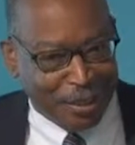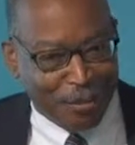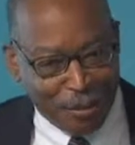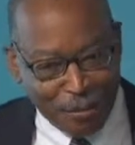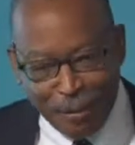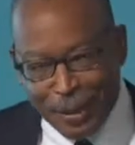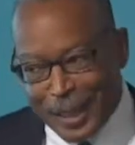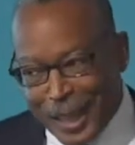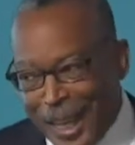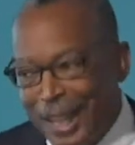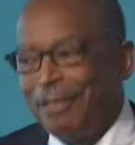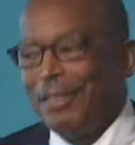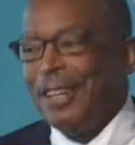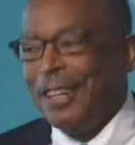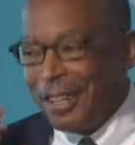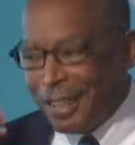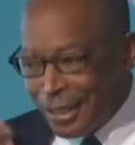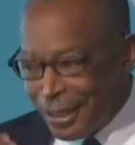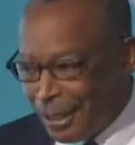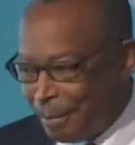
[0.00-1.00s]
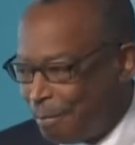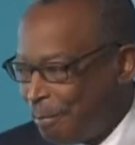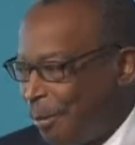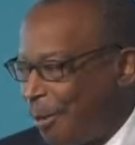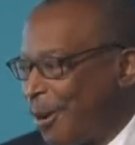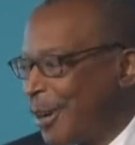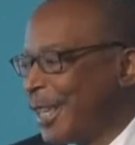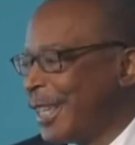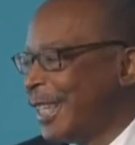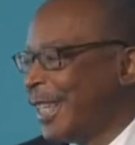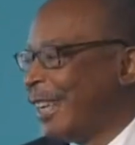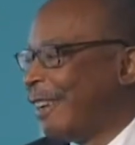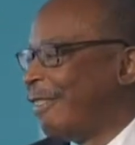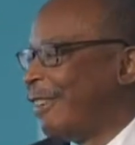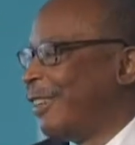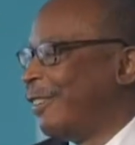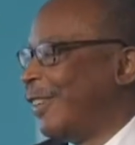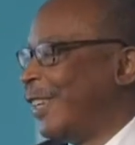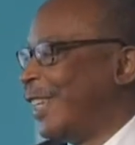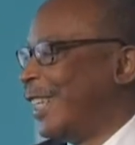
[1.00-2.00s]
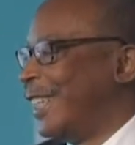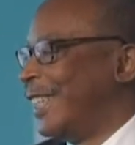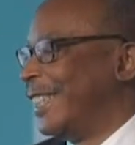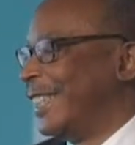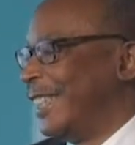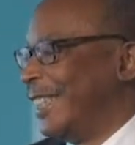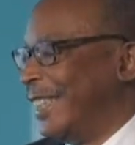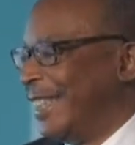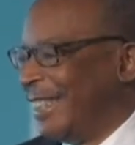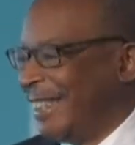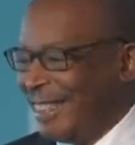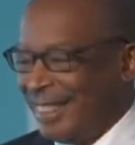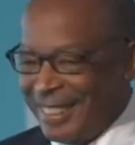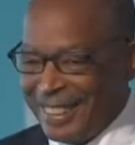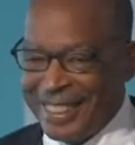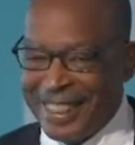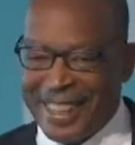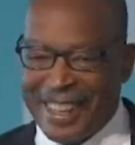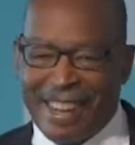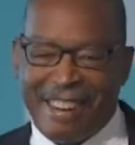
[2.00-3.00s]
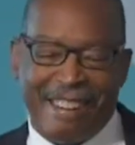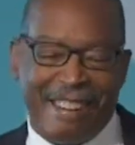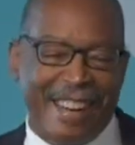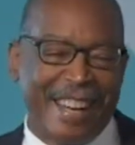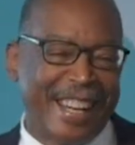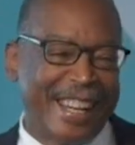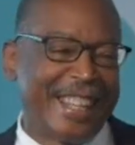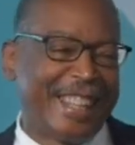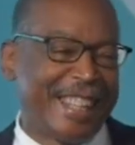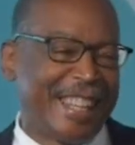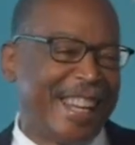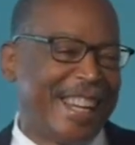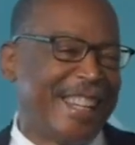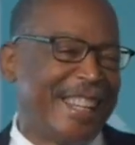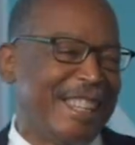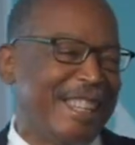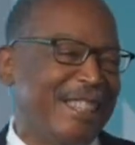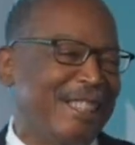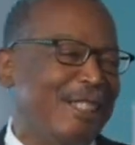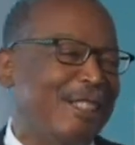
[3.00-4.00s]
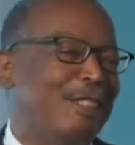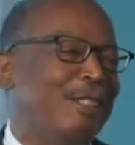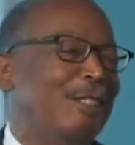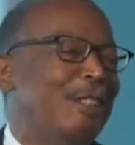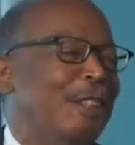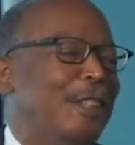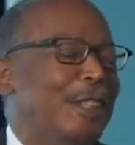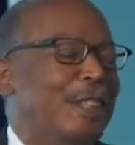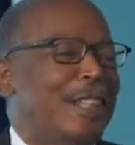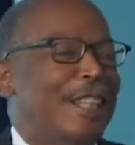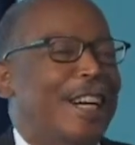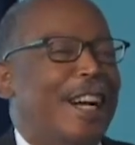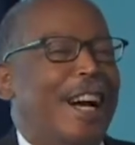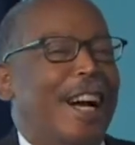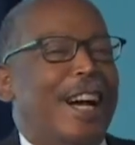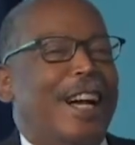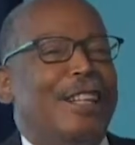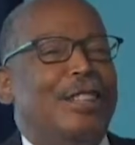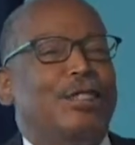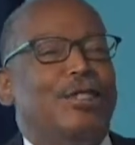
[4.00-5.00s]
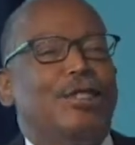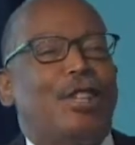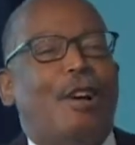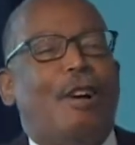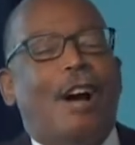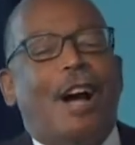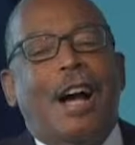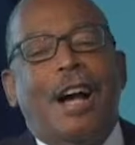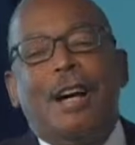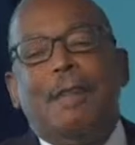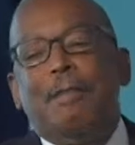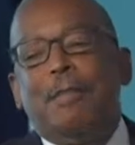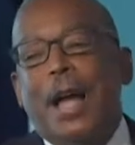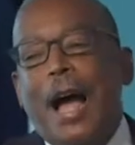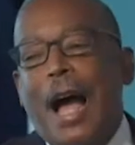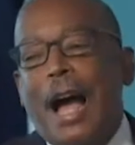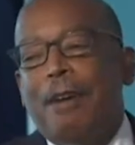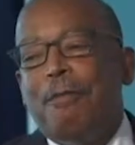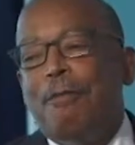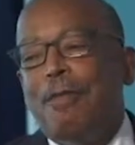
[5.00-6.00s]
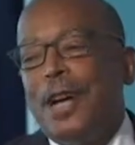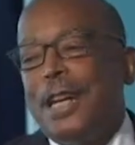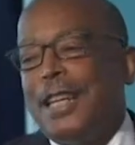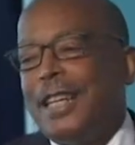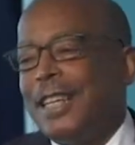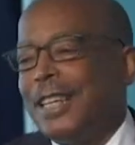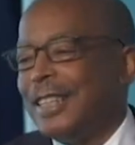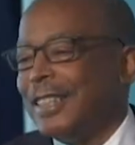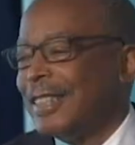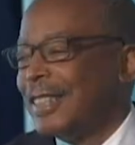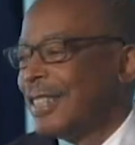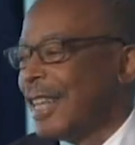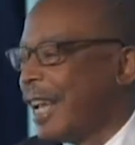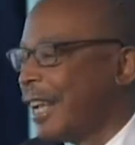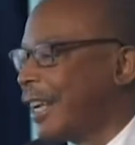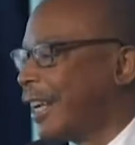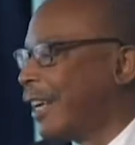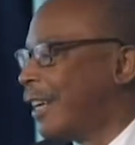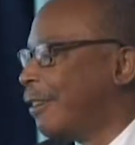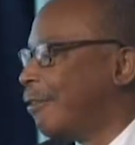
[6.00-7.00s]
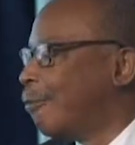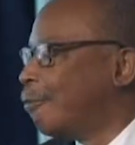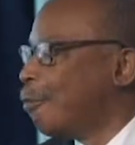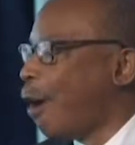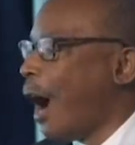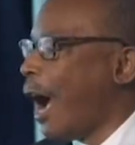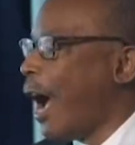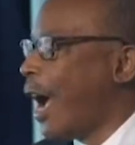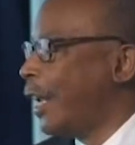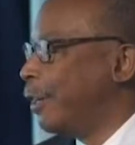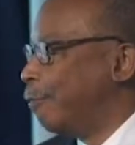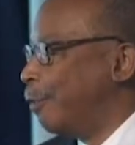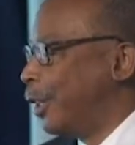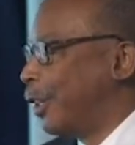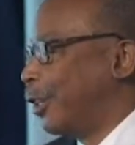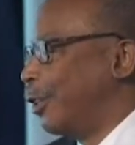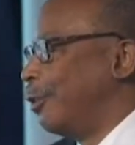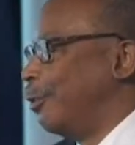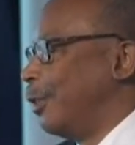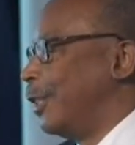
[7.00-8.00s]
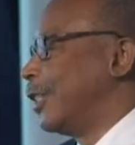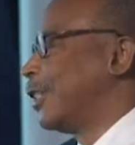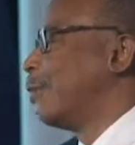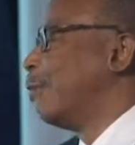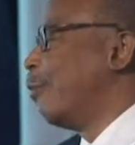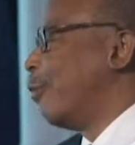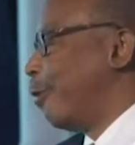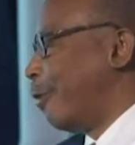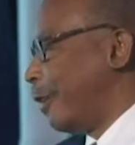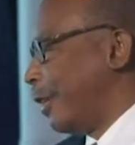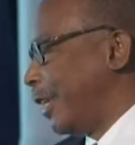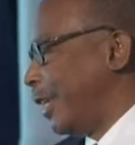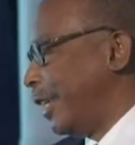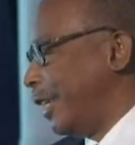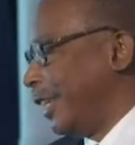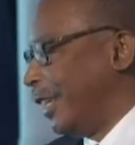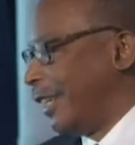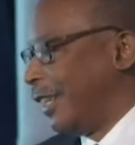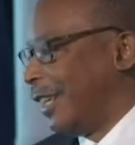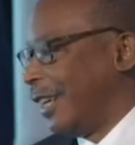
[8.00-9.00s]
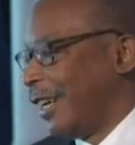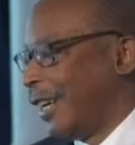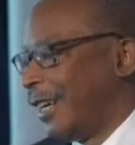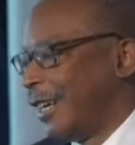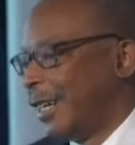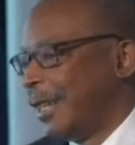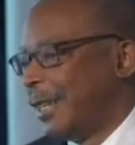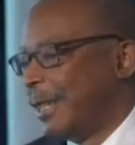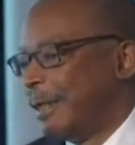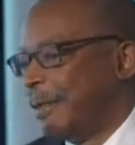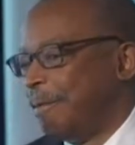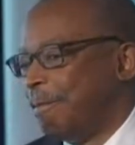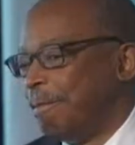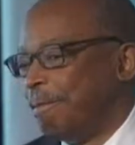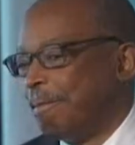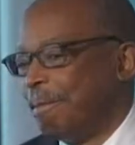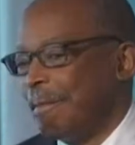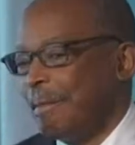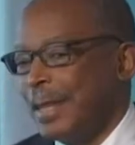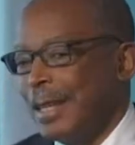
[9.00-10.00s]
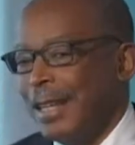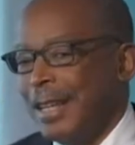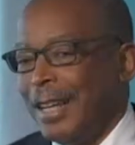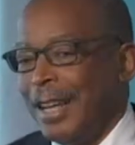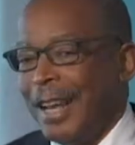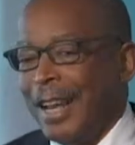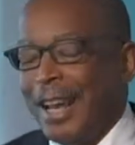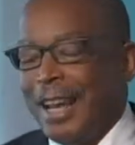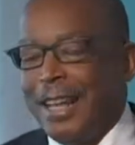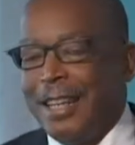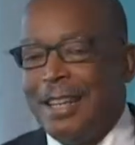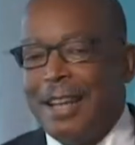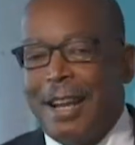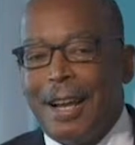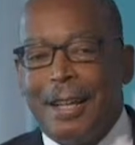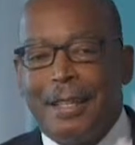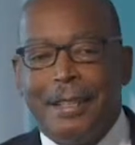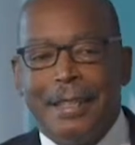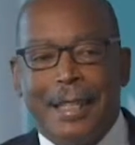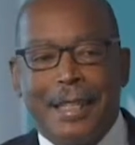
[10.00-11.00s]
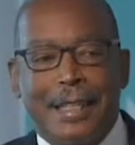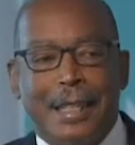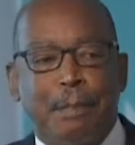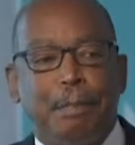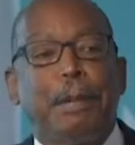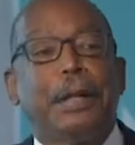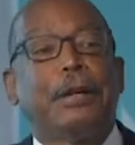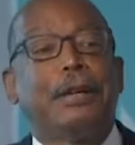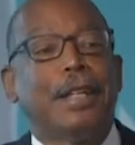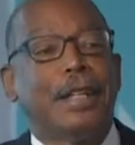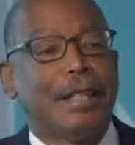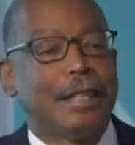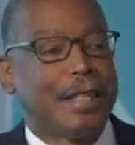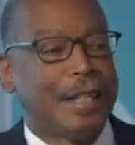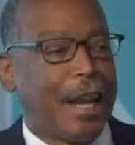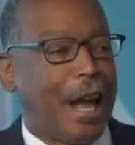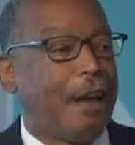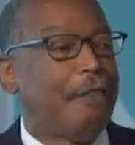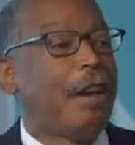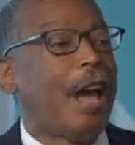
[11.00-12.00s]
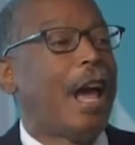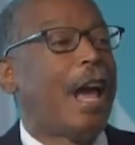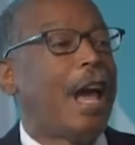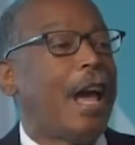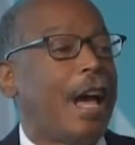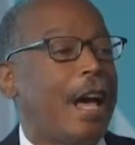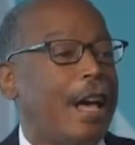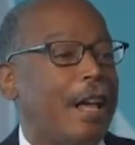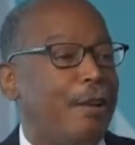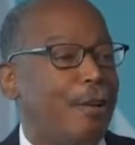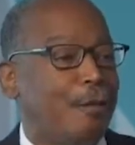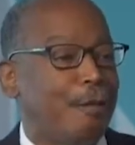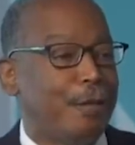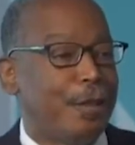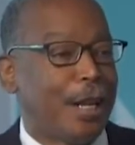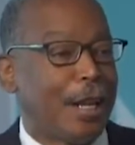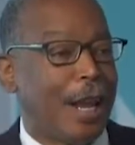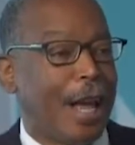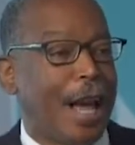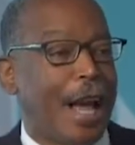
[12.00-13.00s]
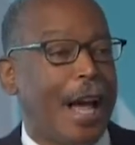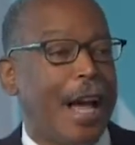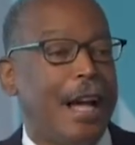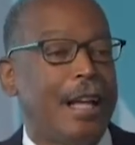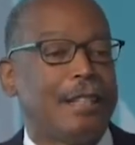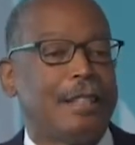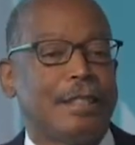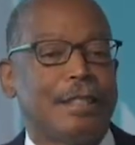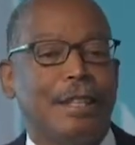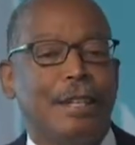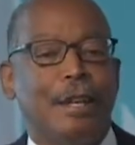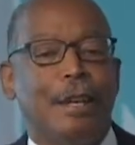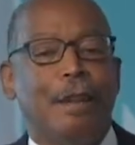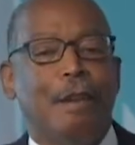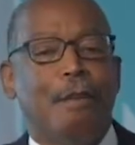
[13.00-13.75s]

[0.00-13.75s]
So one more time. Good morning, everyone. All right, thank you. So I want to take a ride with you this morning, and an experience that I've had over the last